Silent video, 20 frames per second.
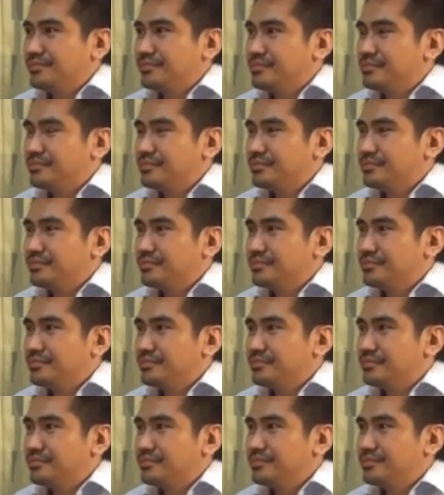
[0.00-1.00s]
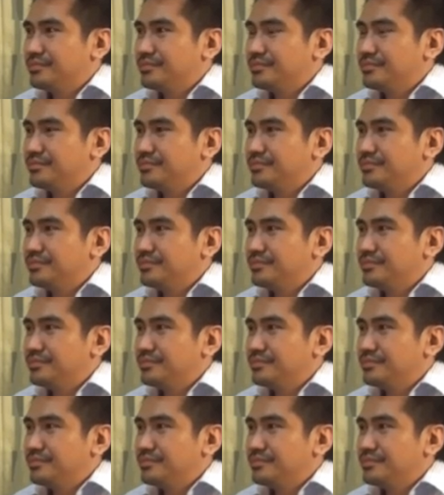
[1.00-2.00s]

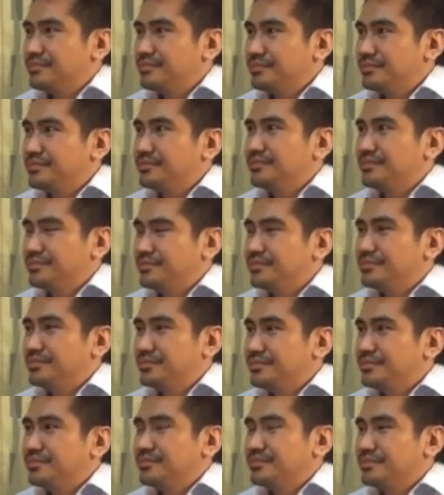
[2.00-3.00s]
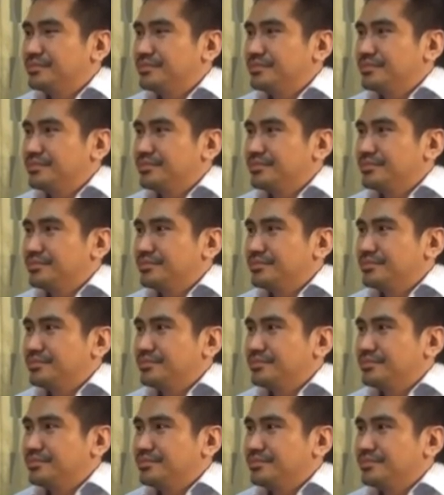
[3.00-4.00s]

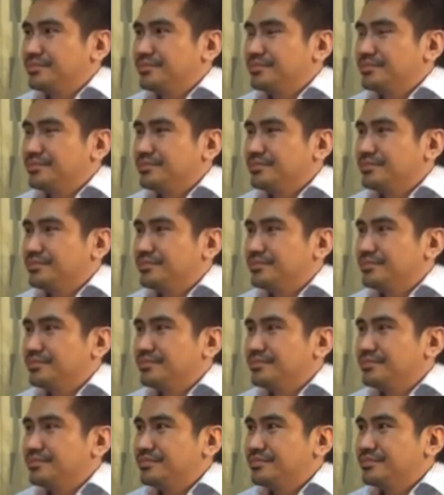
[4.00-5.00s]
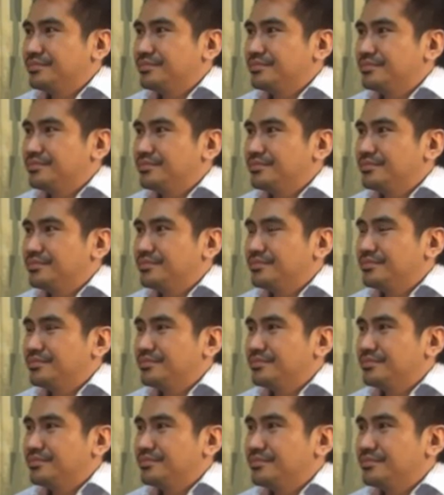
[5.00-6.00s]

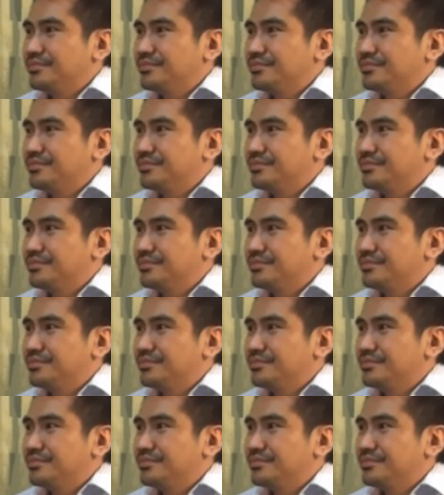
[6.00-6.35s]
(not speaking)